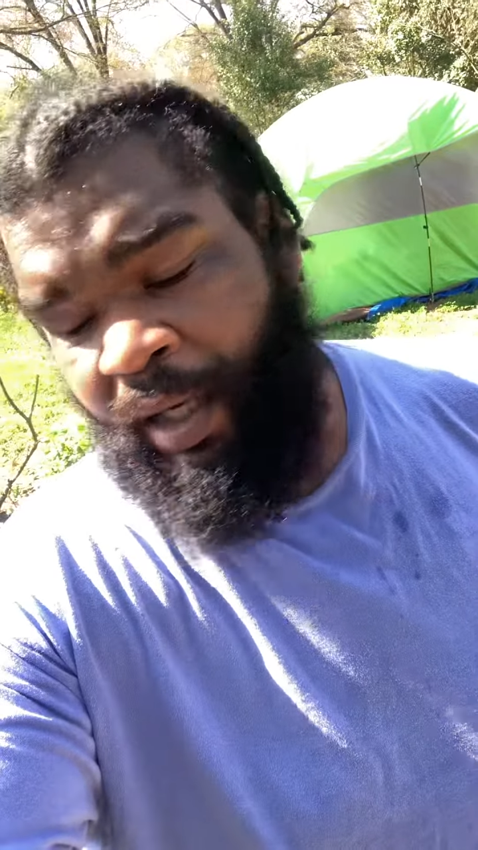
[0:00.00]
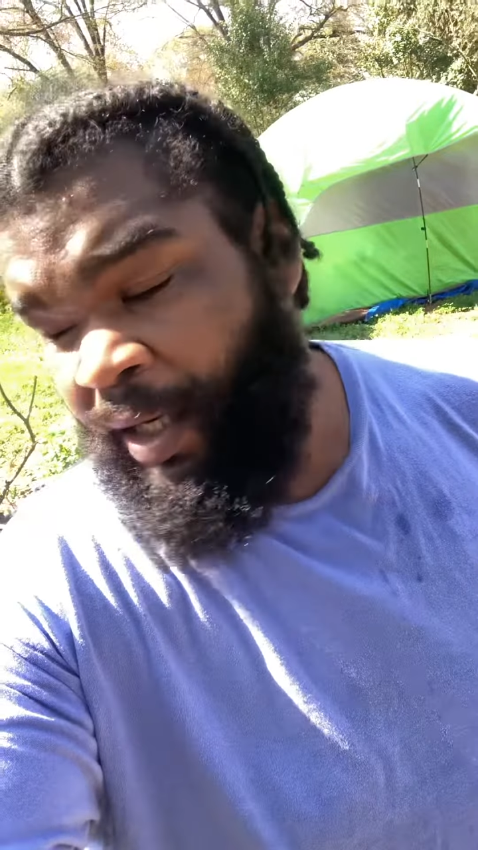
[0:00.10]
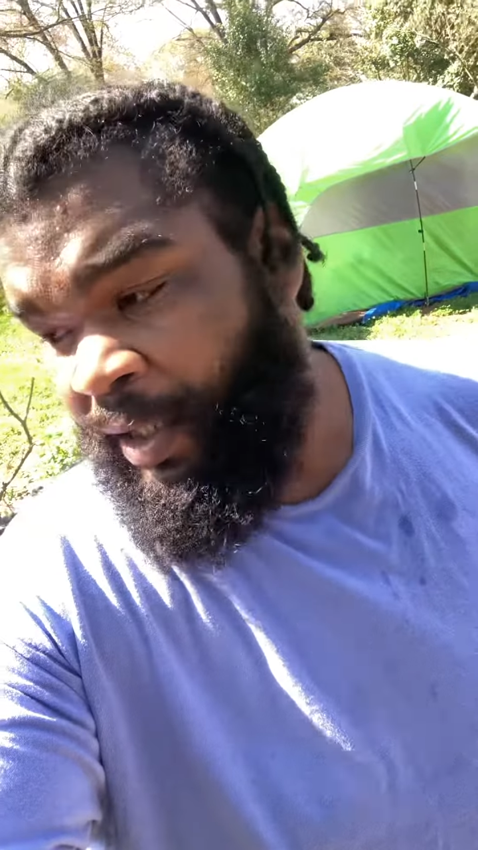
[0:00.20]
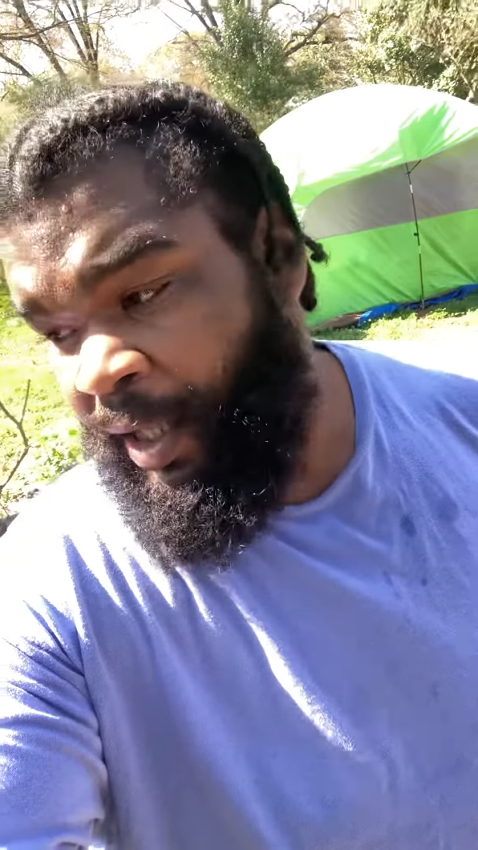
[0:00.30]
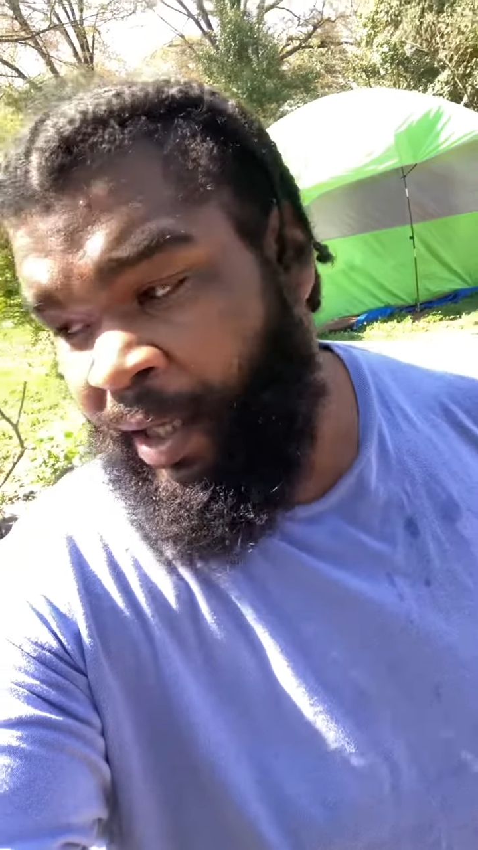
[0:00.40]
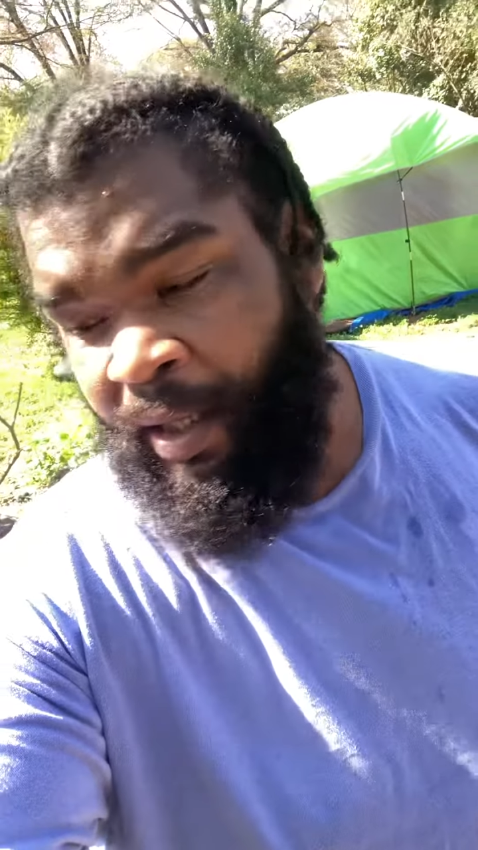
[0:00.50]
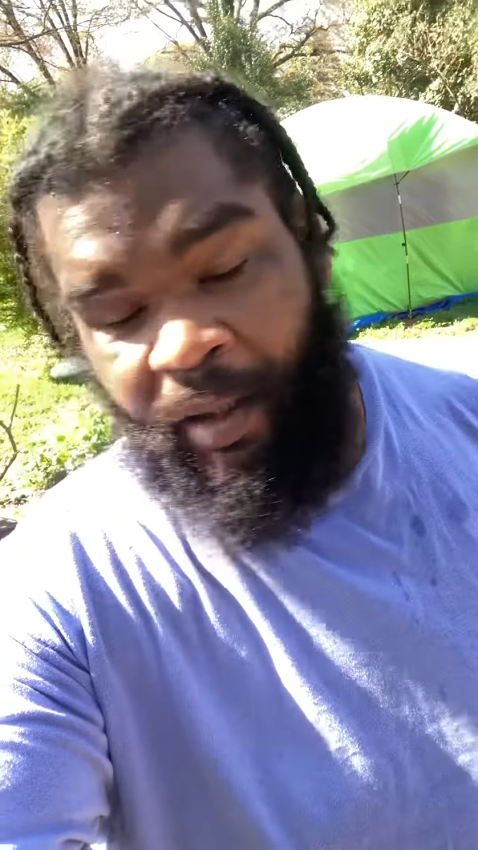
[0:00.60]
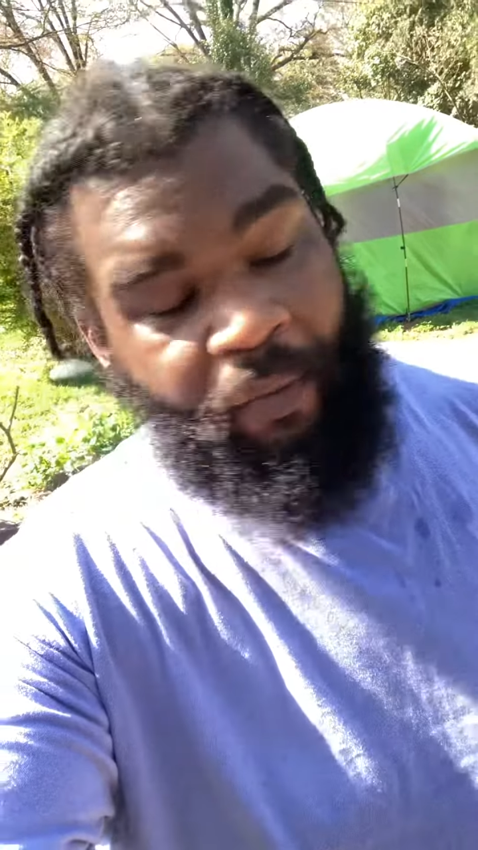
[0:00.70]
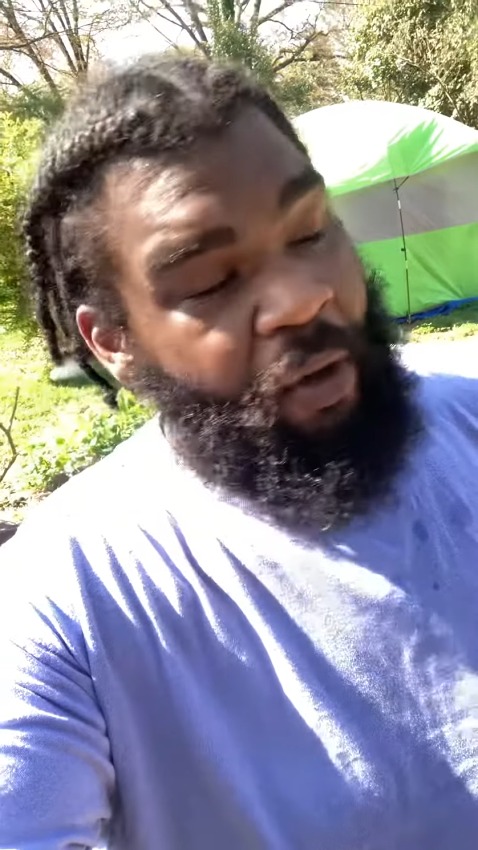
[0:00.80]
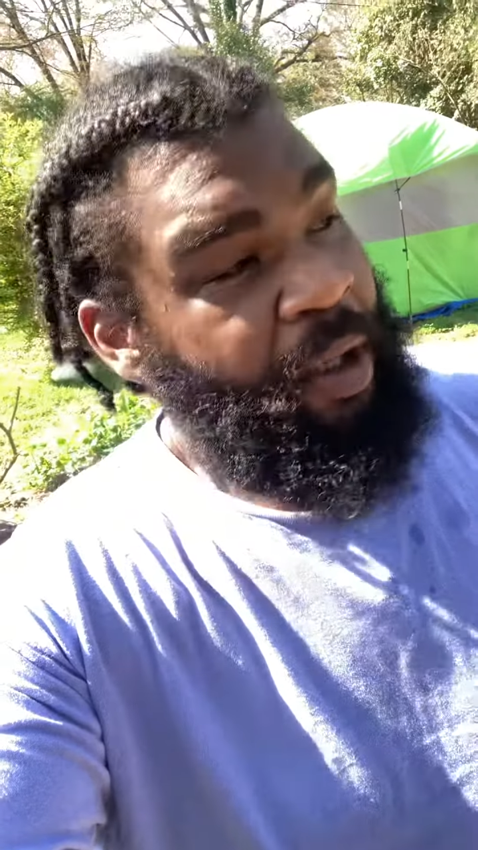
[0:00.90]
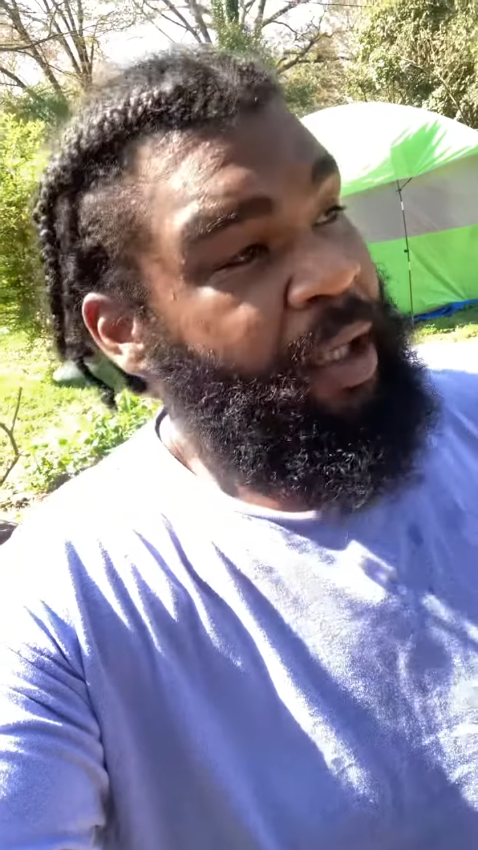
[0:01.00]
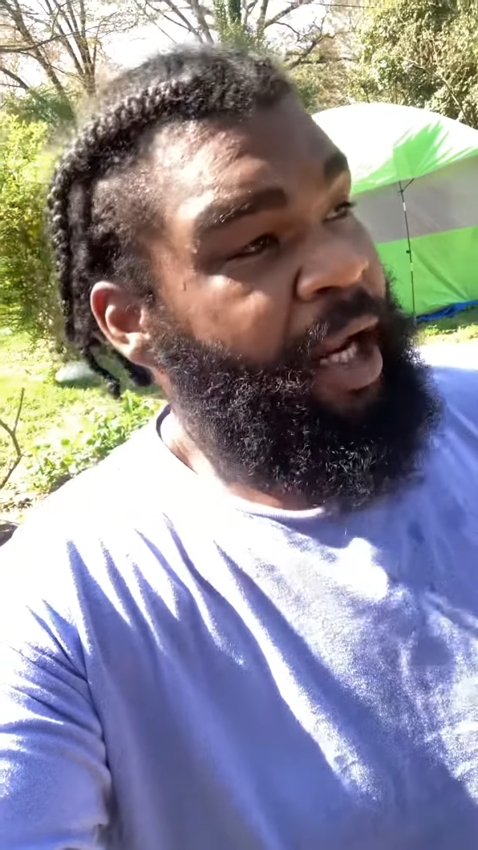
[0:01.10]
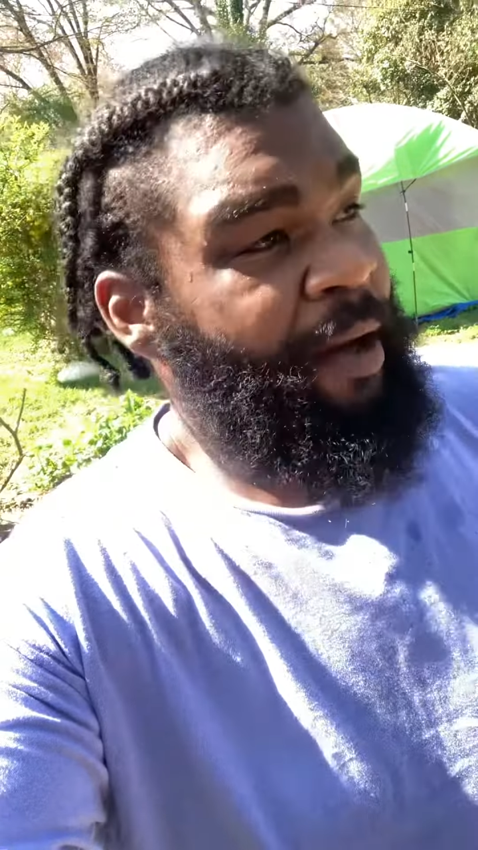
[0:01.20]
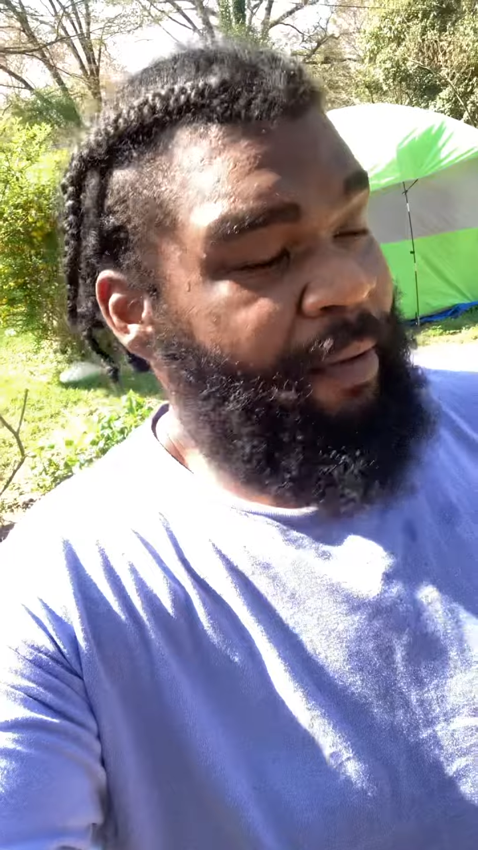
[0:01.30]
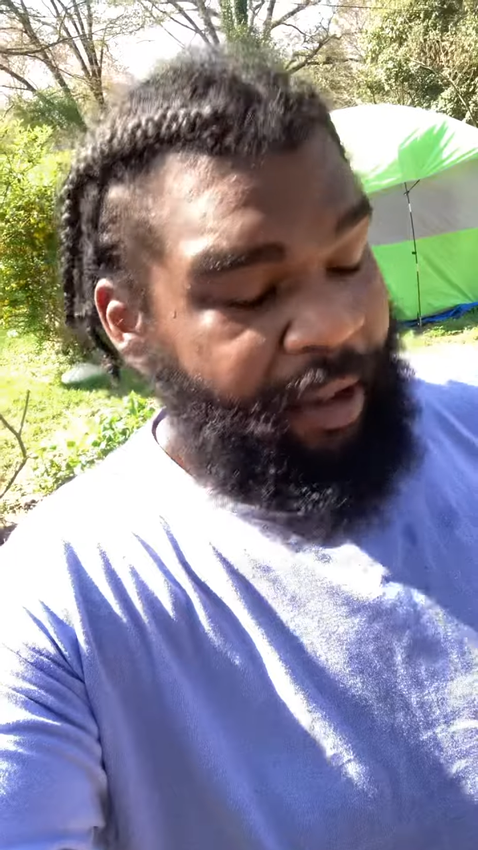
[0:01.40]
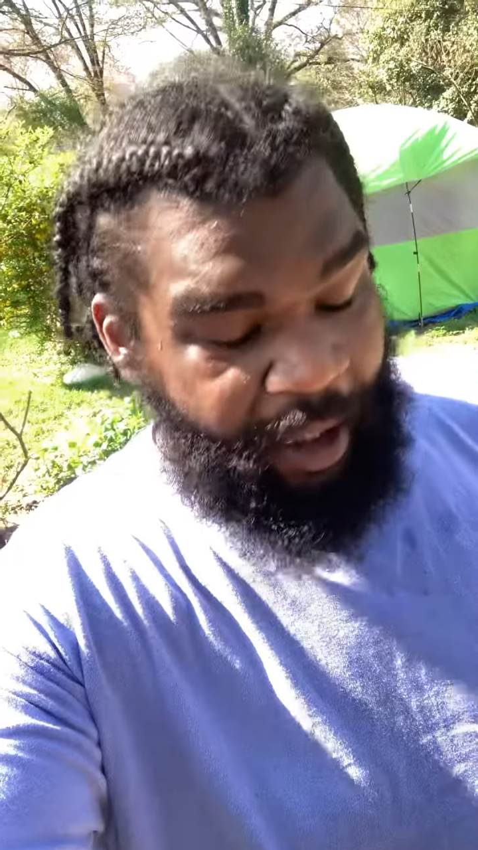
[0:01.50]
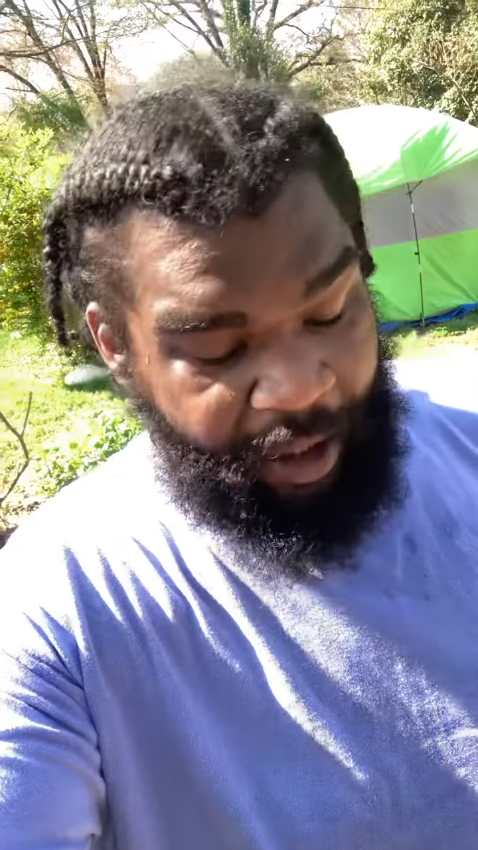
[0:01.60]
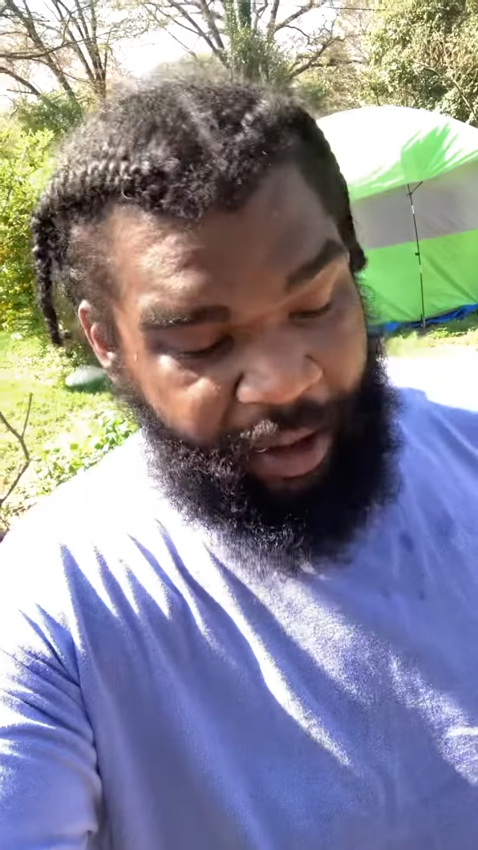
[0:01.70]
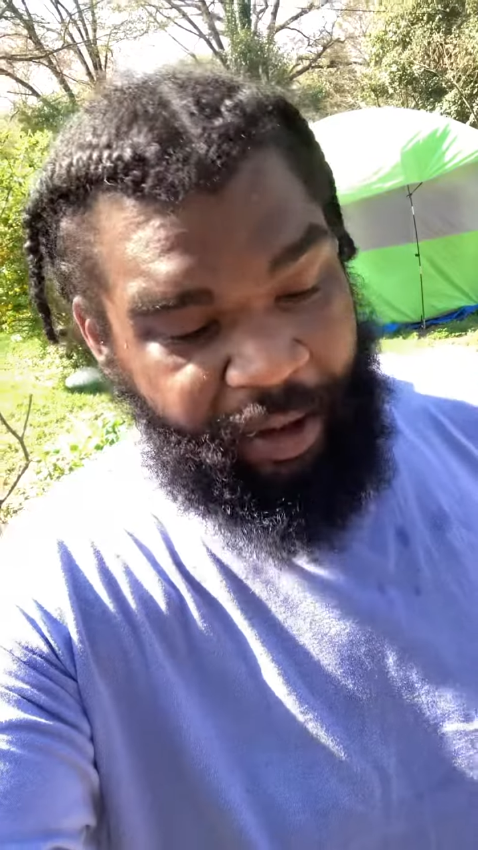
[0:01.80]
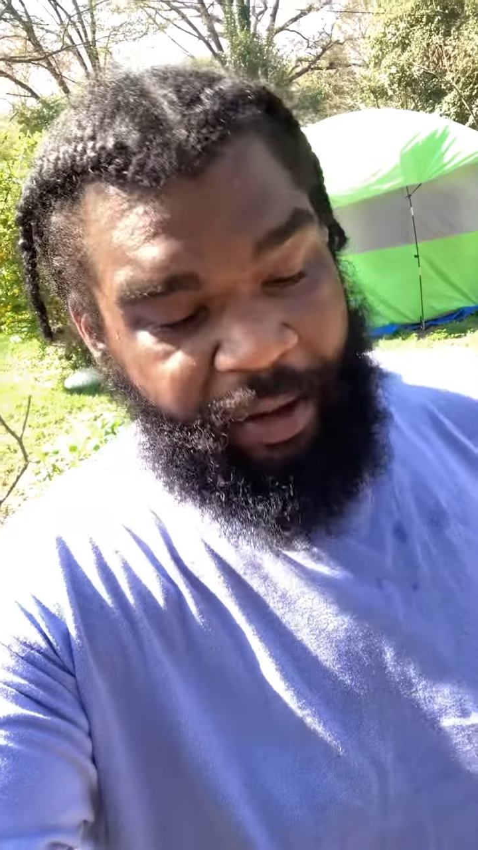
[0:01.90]

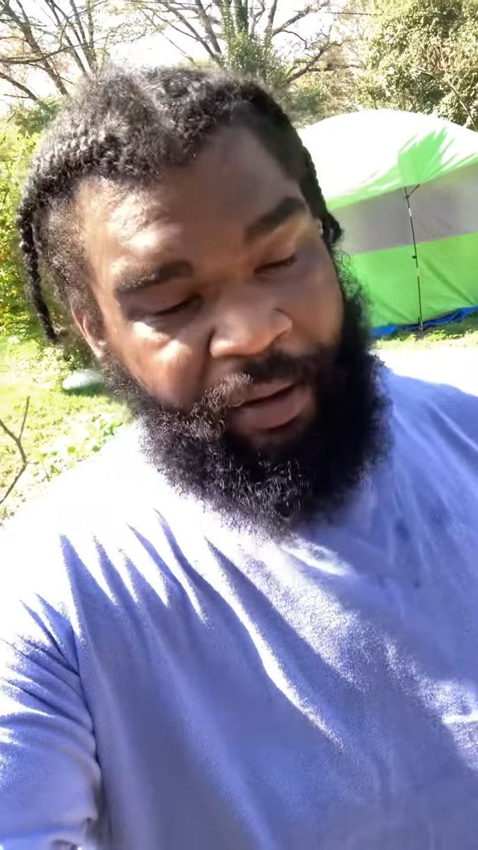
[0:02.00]
everything,